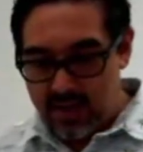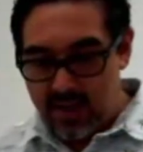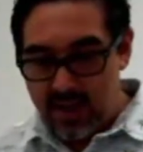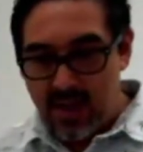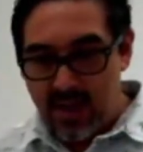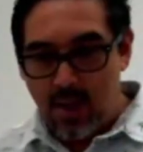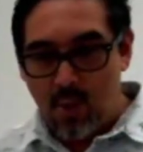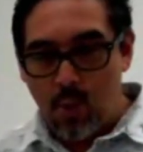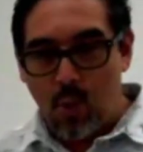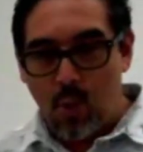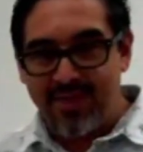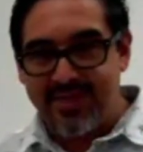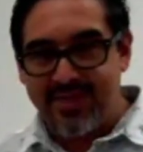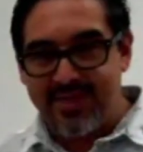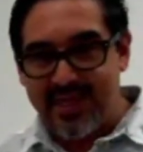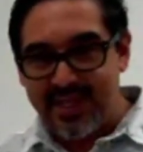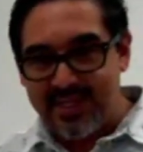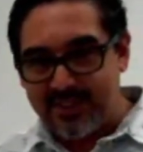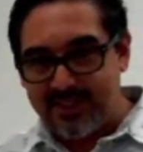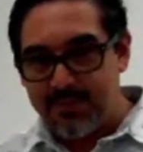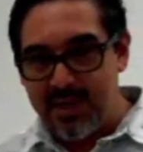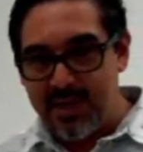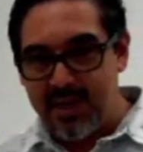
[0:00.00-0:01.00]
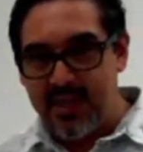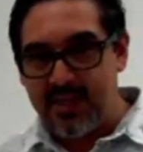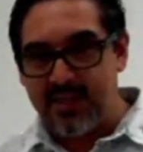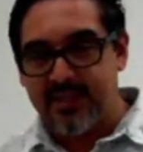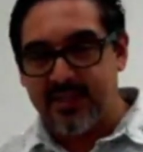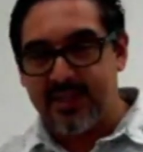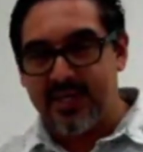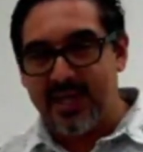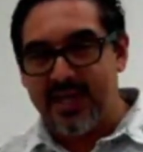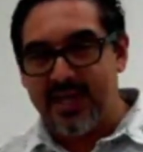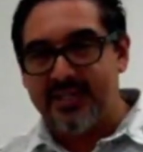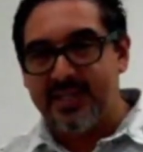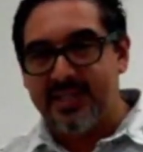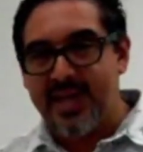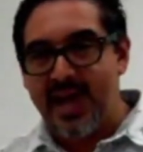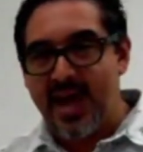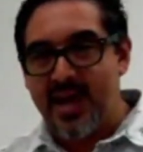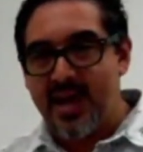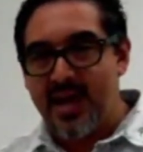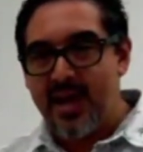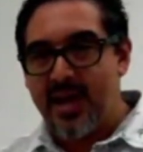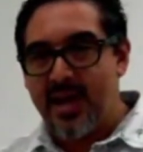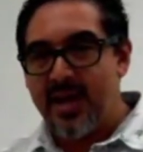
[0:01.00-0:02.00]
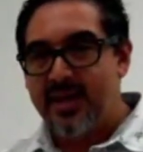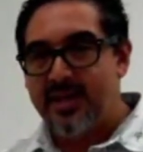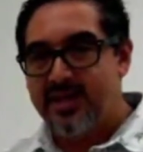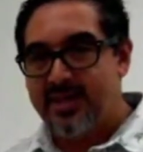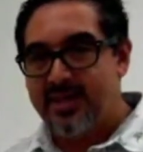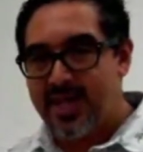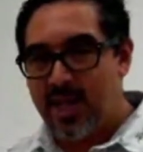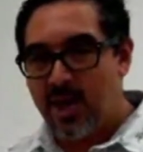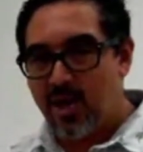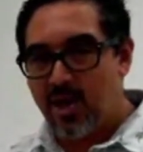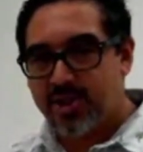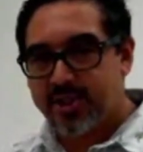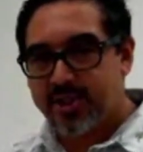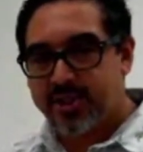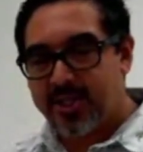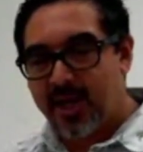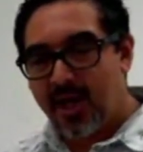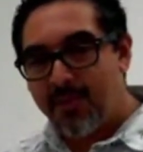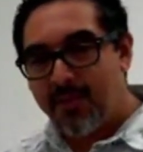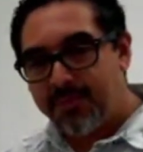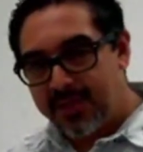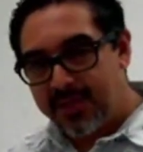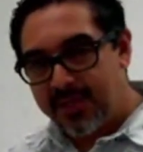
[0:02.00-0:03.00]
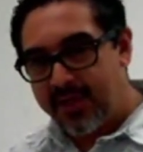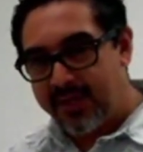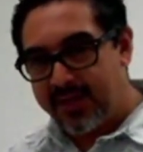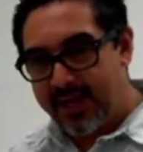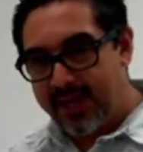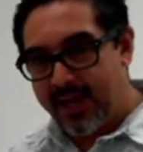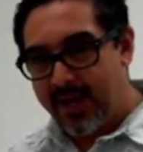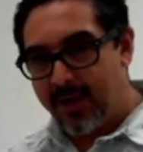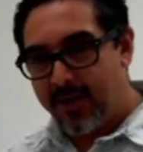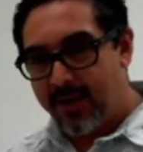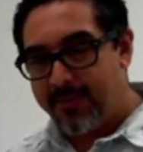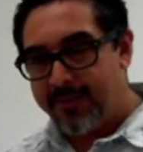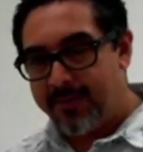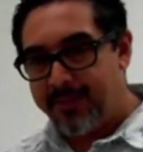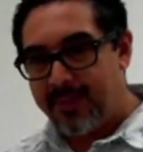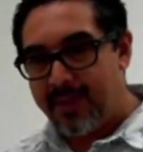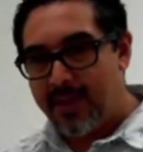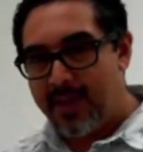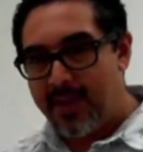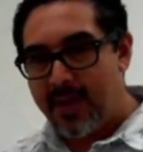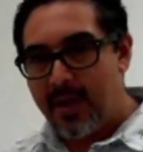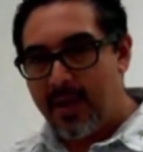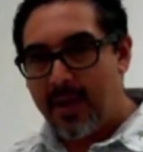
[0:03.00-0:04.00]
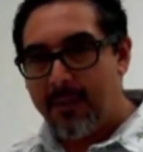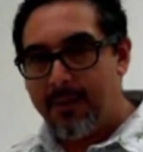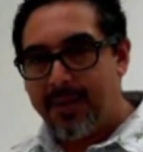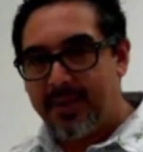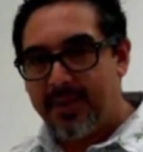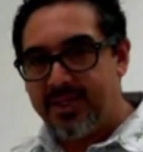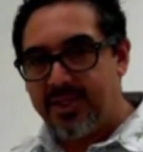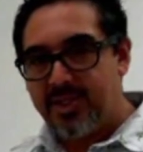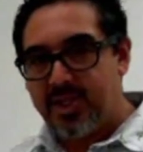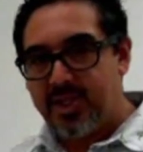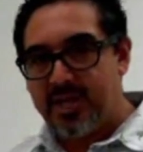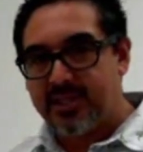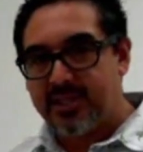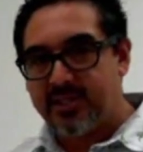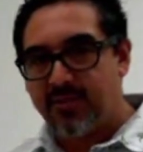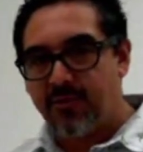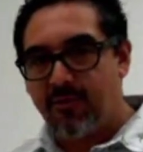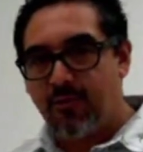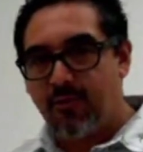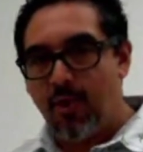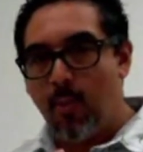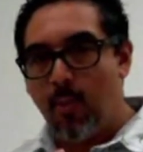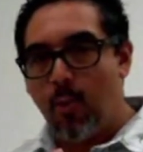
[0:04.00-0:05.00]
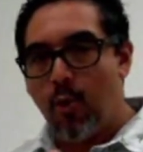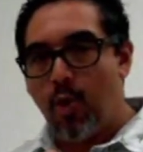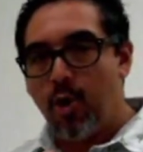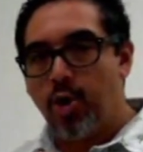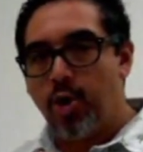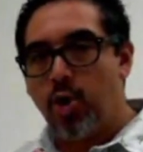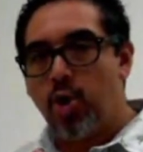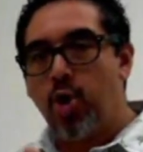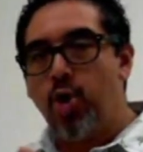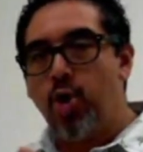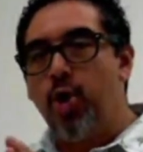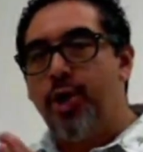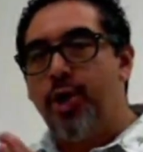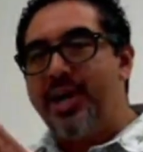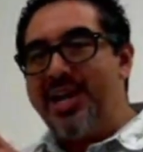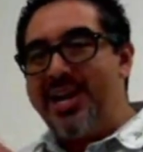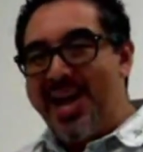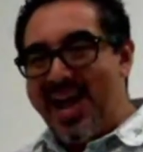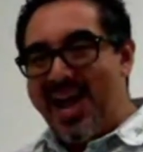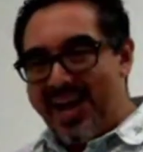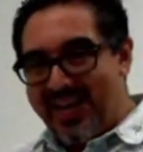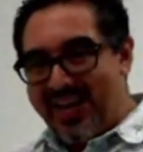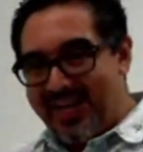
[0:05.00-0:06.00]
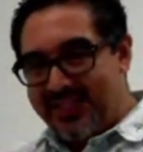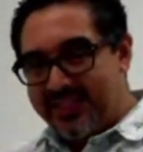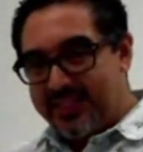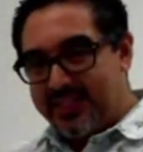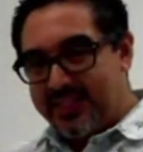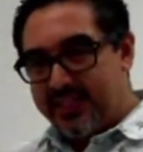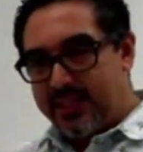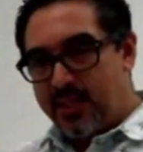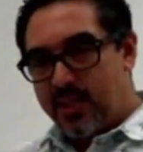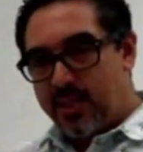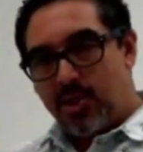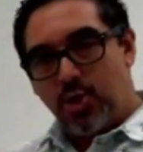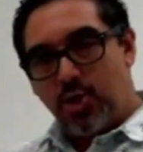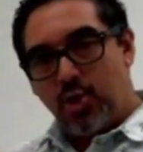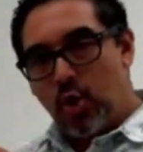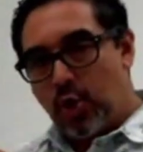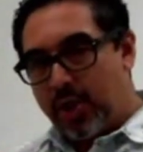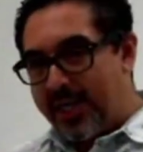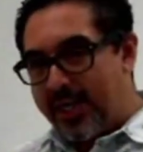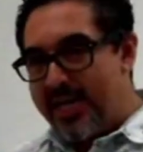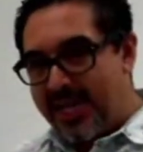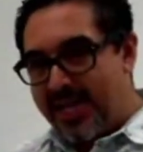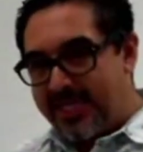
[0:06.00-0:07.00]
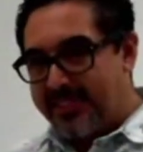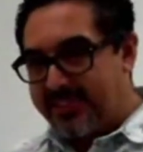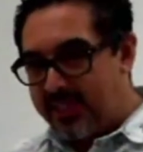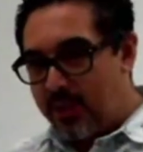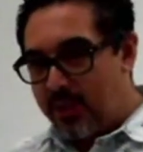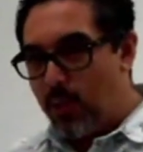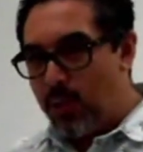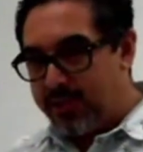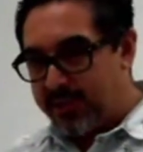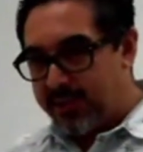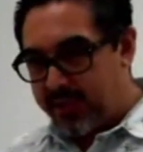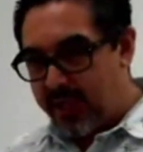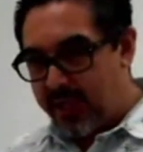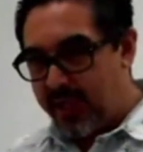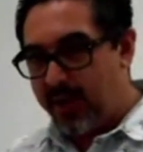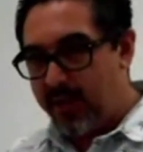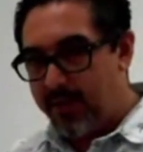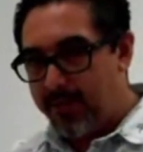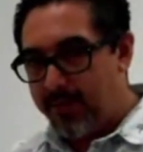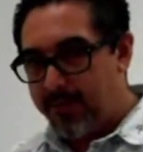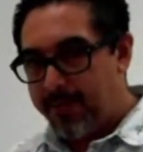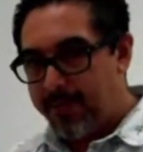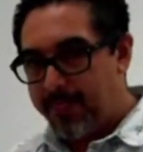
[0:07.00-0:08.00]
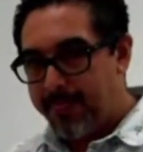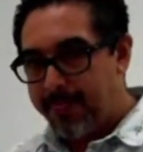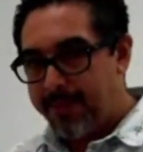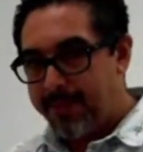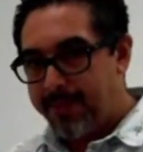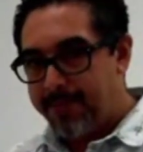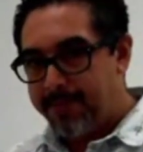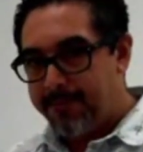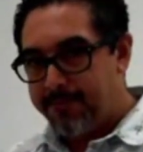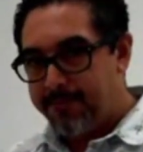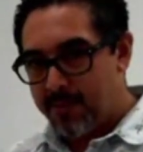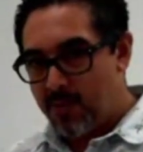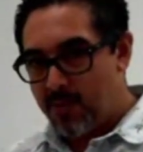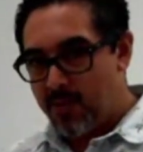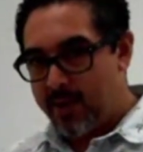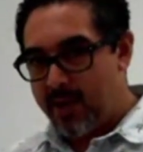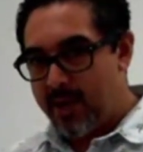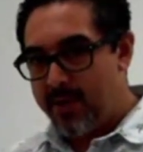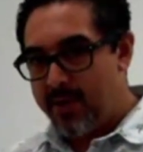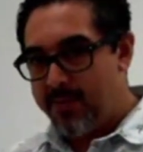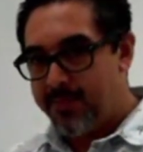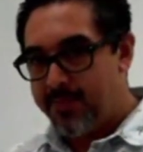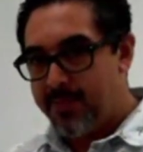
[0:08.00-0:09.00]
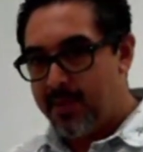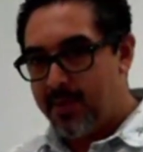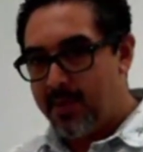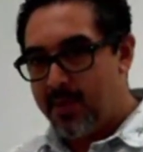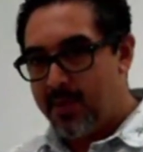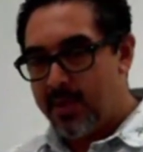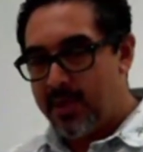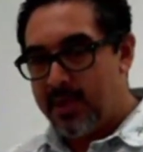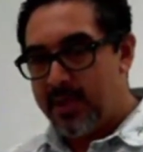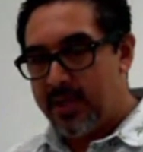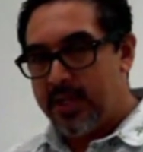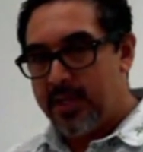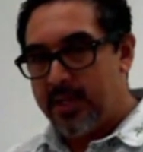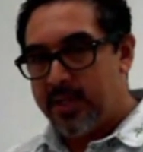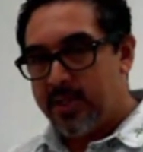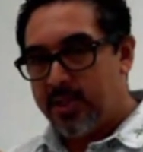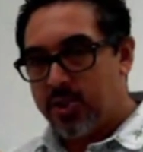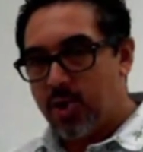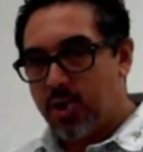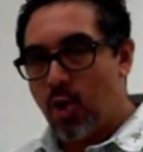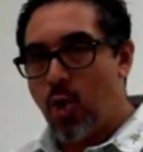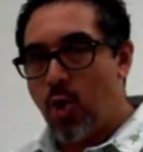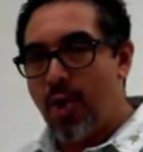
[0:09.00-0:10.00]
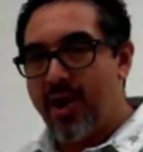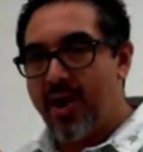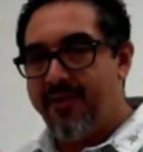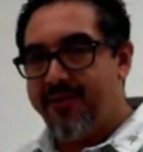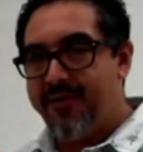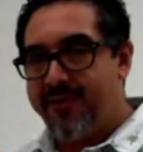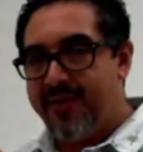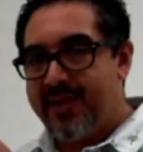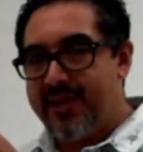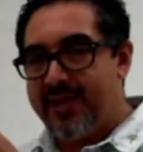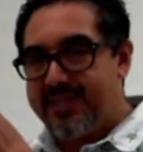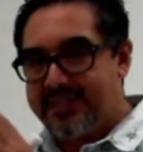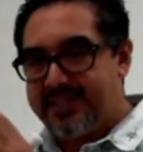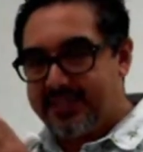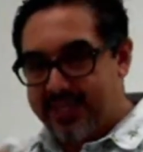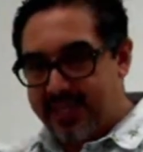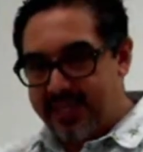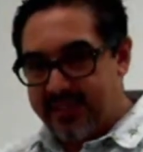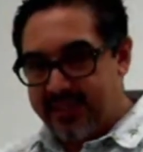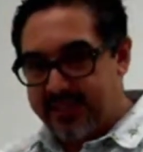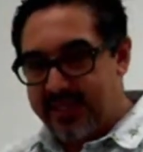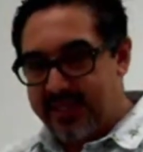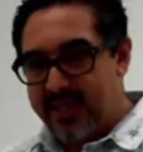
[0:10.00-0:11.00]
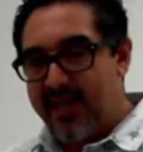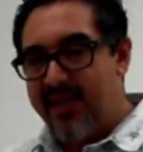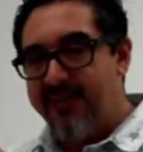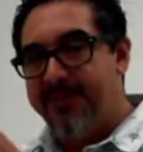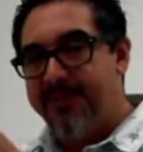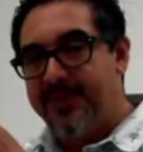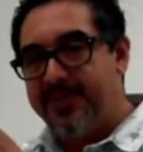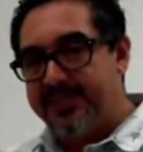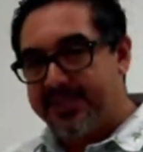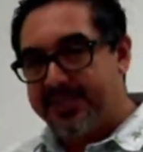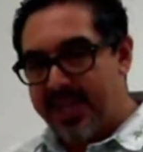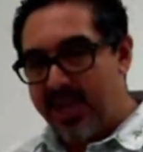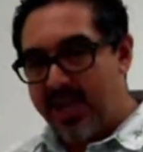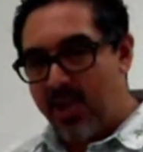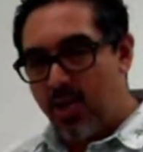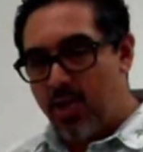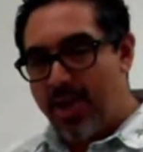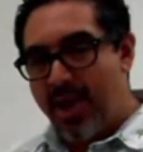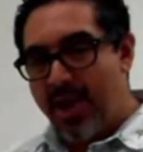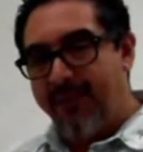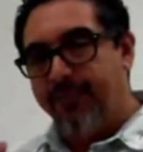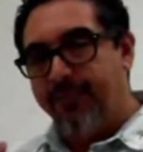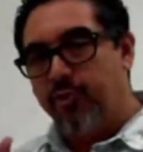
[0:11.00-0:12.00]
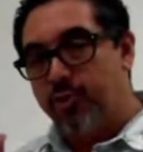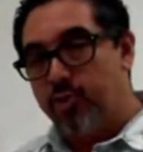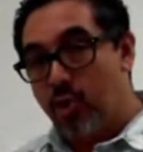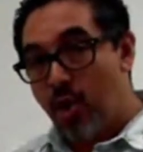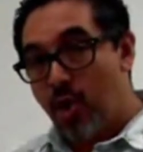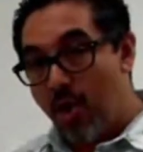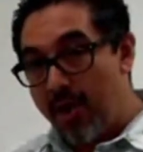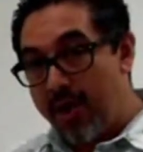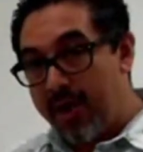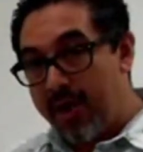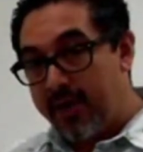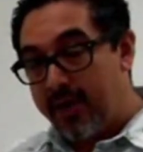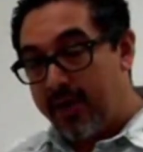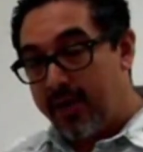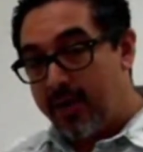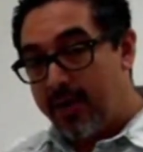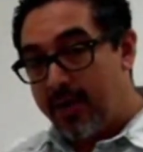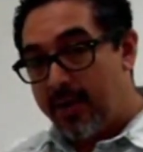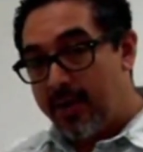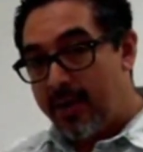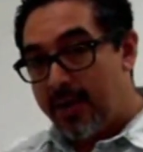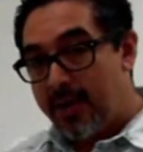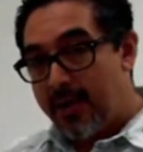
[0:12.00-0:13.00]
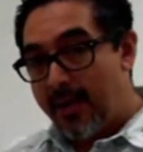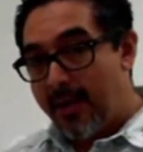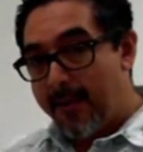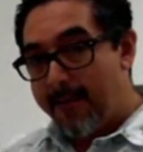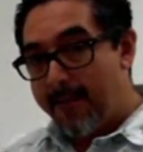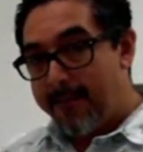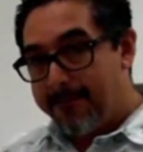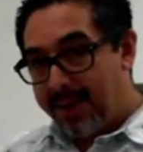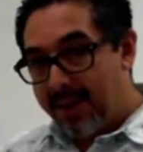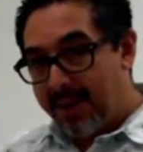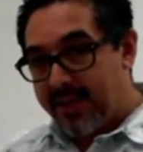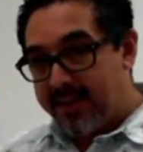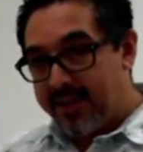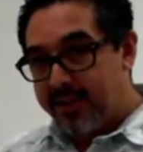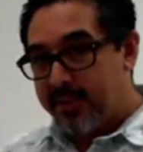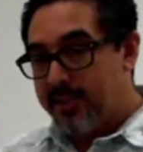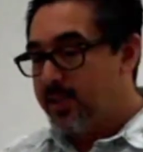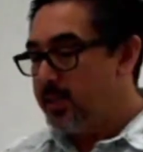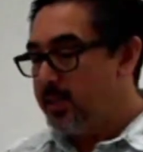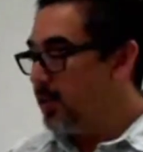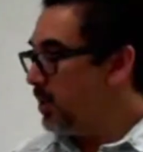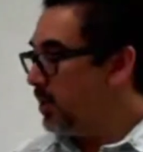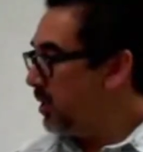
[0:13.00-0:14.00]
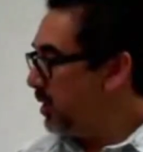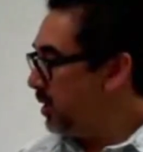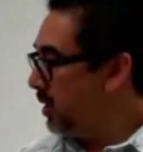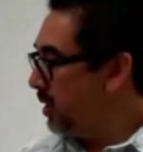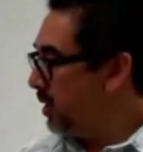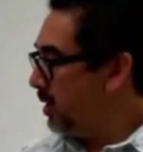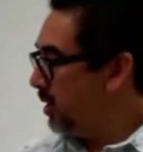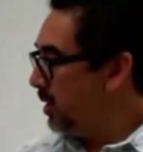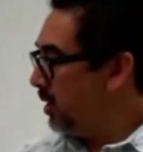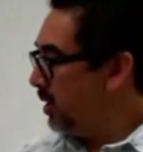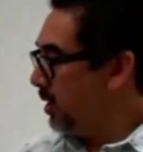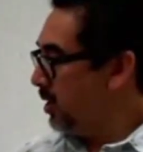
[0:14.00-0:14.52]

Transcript: Okay. What this means is that there's something there, but just from where you're looking at it, you cannot see what's there. Okay. So if it exists and if it's there, you have to draw it, but